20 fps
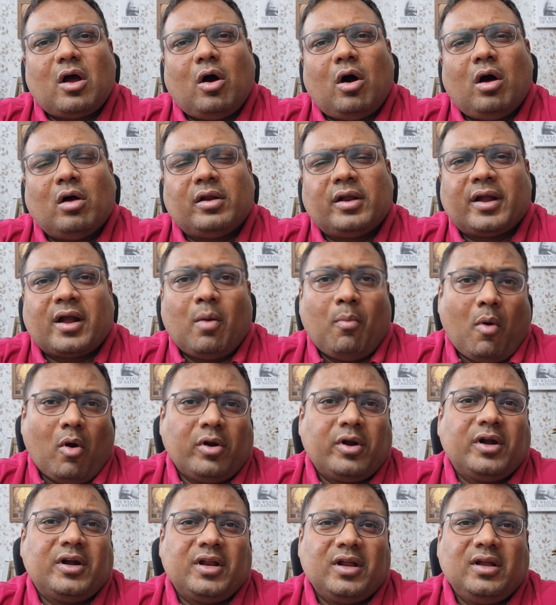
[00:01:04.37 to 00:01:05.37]
or a
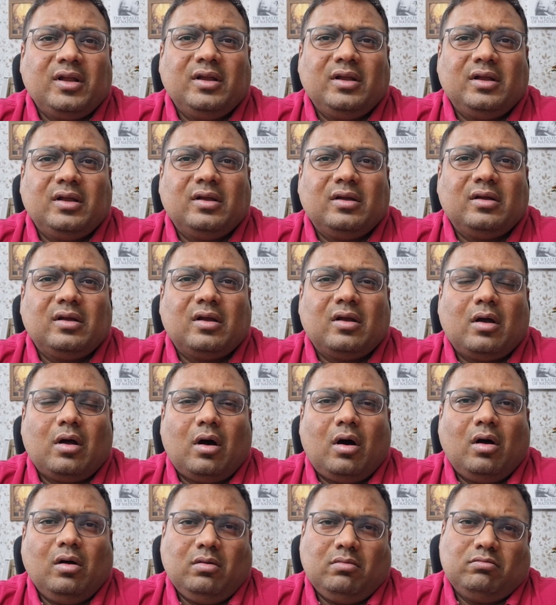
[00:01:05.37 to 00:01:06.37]
commodity
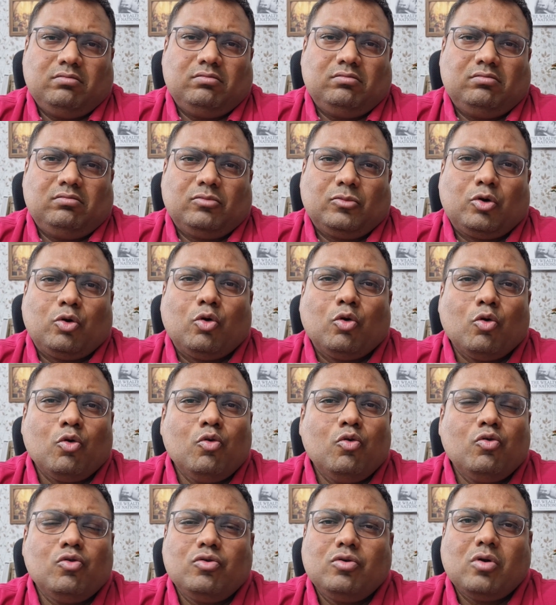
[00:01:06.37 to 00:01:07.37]
or
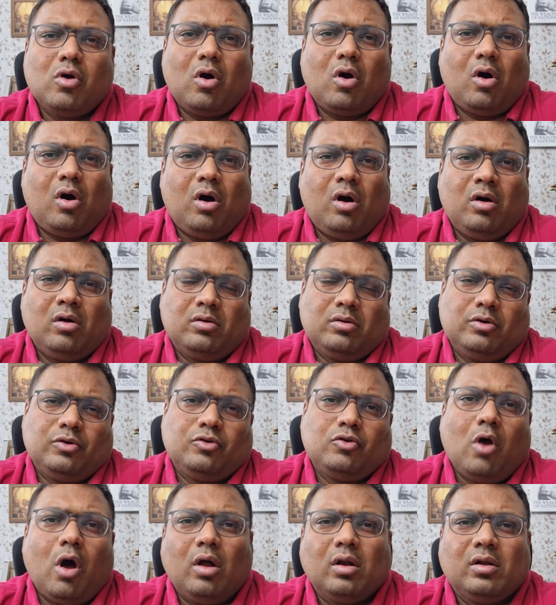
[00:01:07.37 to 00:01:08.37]
crude or
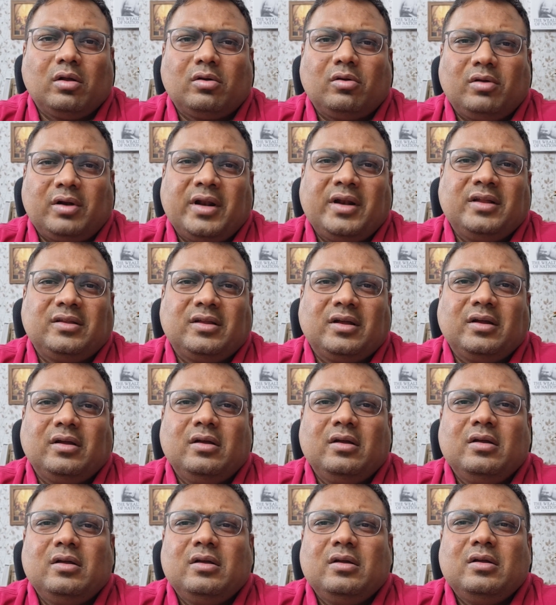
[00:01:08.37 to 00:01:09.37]
dollar or anything.
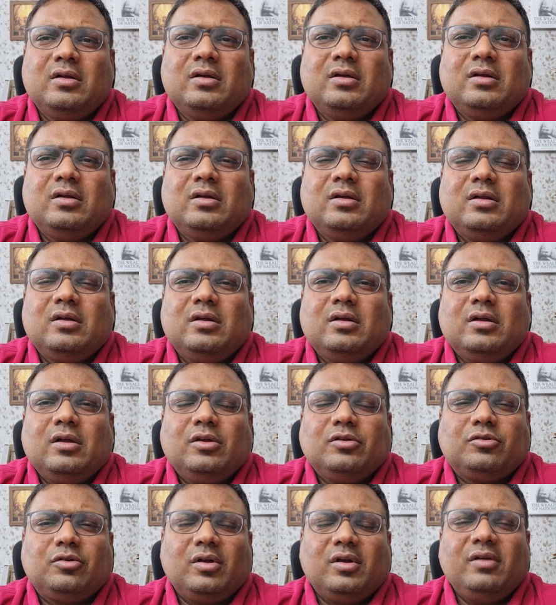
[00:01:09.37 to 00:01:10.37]

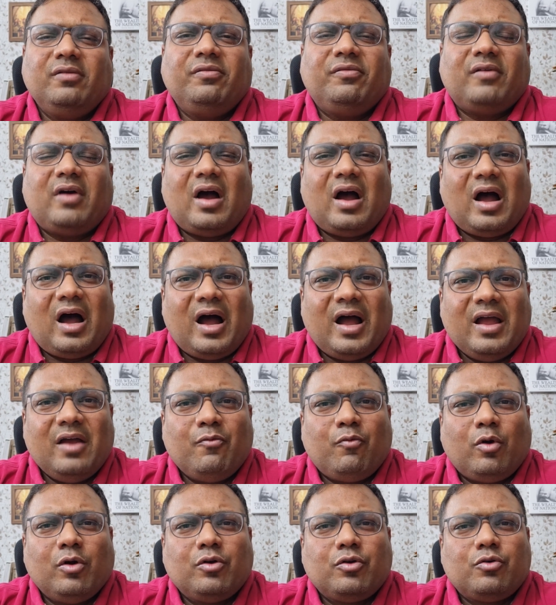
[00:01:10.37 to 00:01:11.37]
So if I
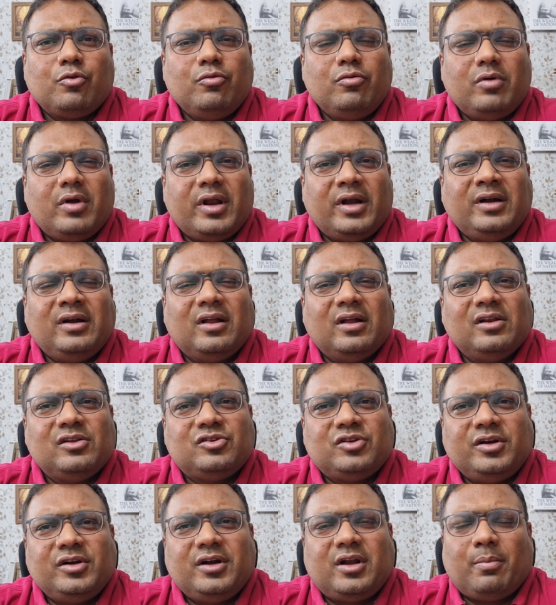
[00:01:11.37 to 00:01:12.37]
want to
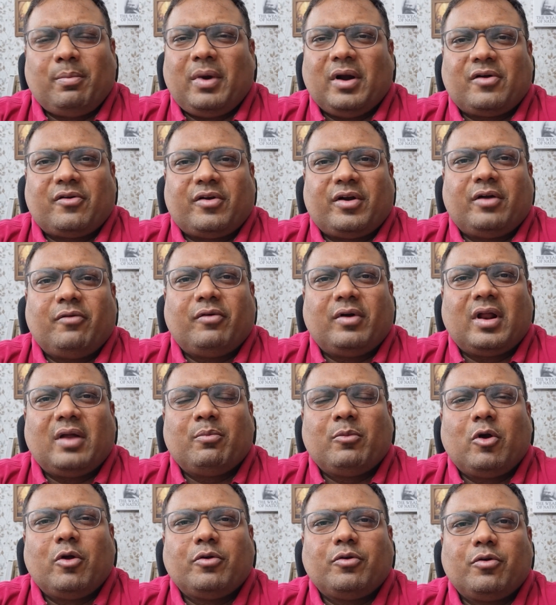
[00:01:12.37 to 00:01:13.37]
indulge in Dabba Trade, what
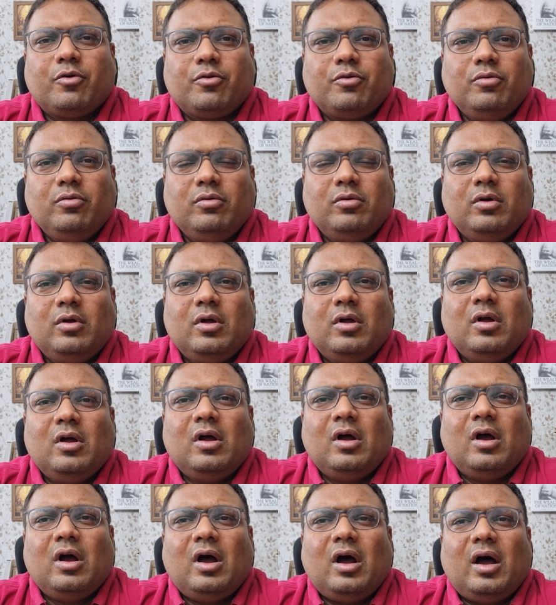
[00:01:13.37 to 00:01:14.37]
I'm going to do,
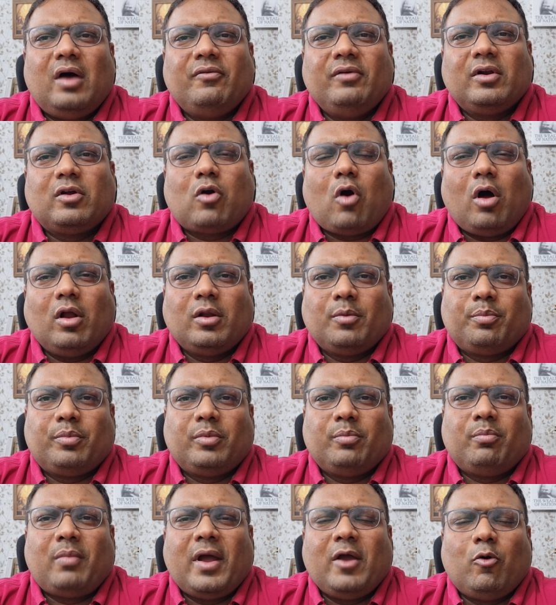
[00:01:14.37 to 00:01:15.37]
I will call up
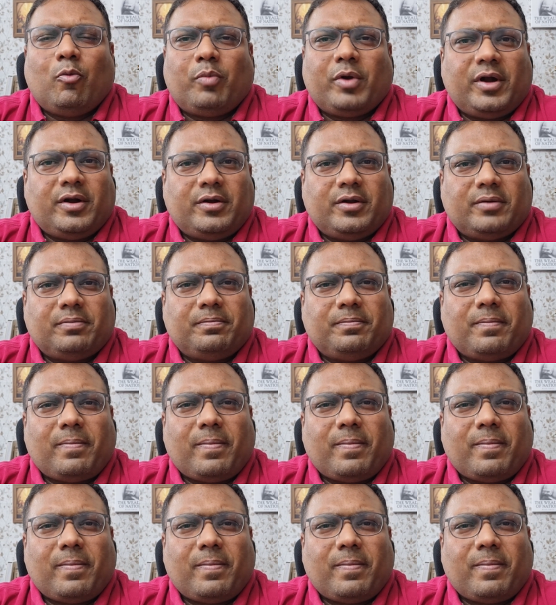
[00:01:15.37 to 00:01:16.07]
my operator,